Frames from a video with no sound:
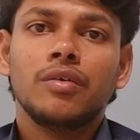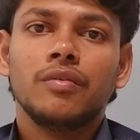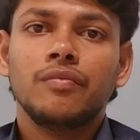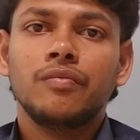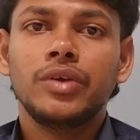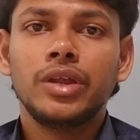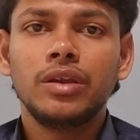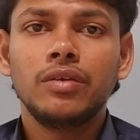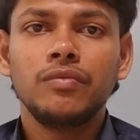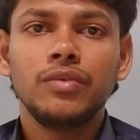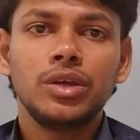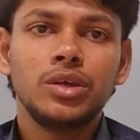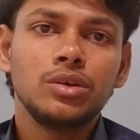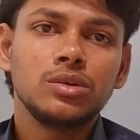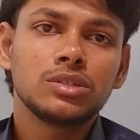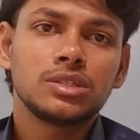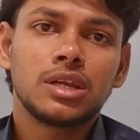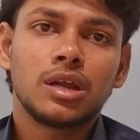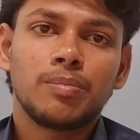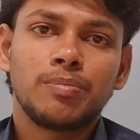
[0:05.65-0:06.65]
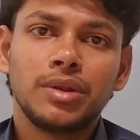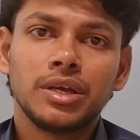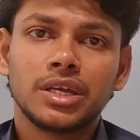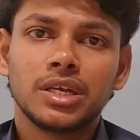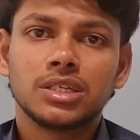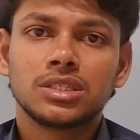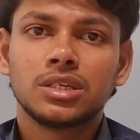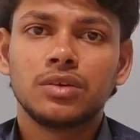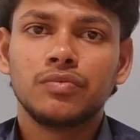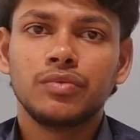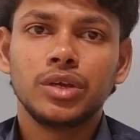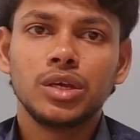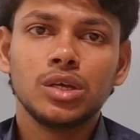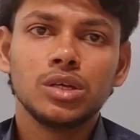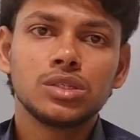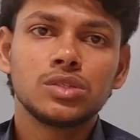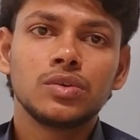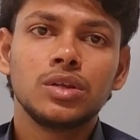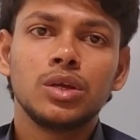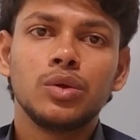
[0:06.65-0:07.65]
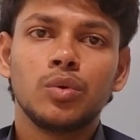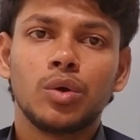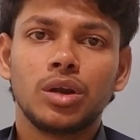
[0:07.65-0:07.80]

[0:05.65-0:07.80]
When we use an application, we usually